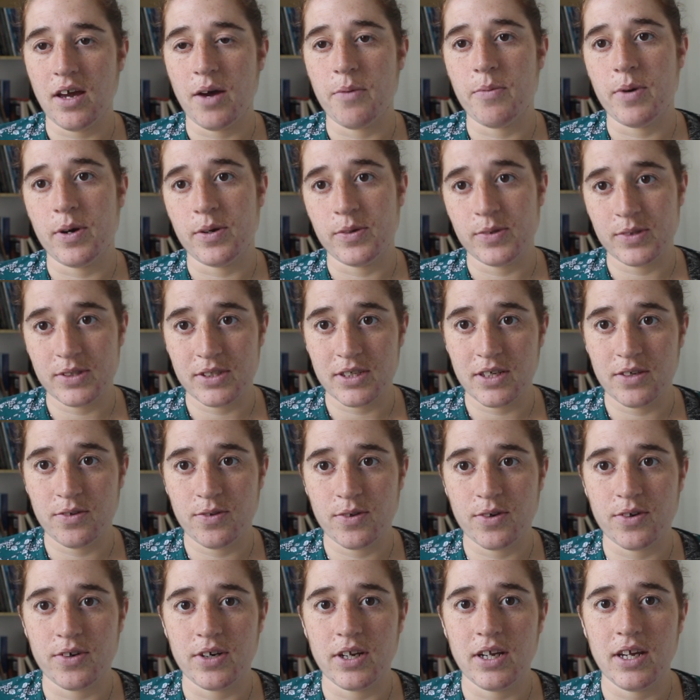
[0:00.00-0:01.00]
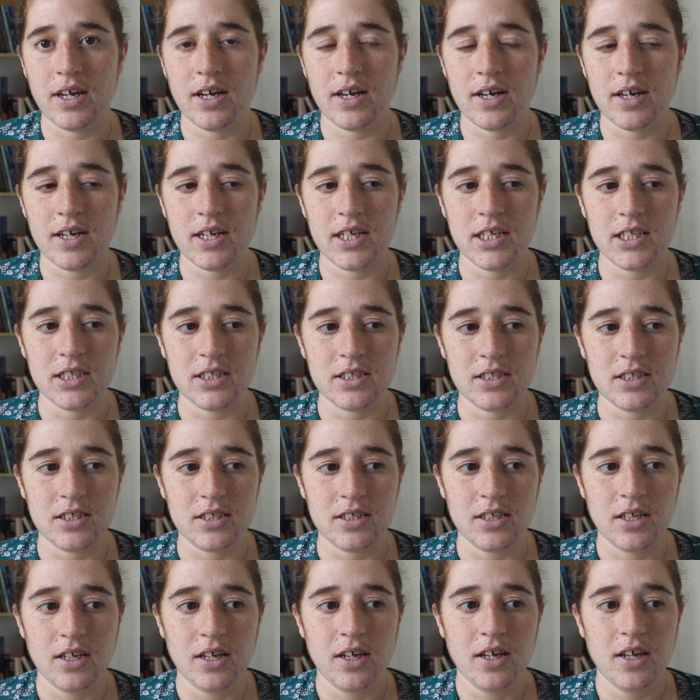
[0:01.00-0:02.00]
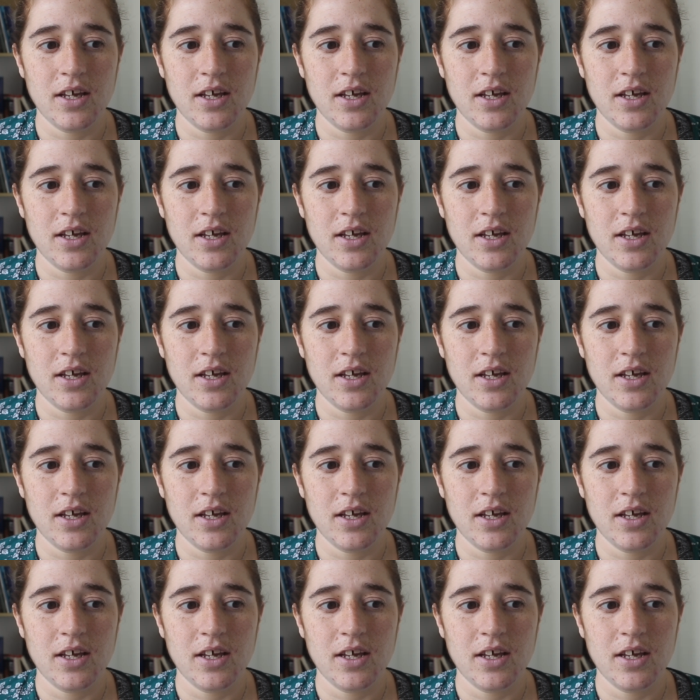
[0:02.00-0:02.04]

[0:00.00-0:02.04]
about South Korea is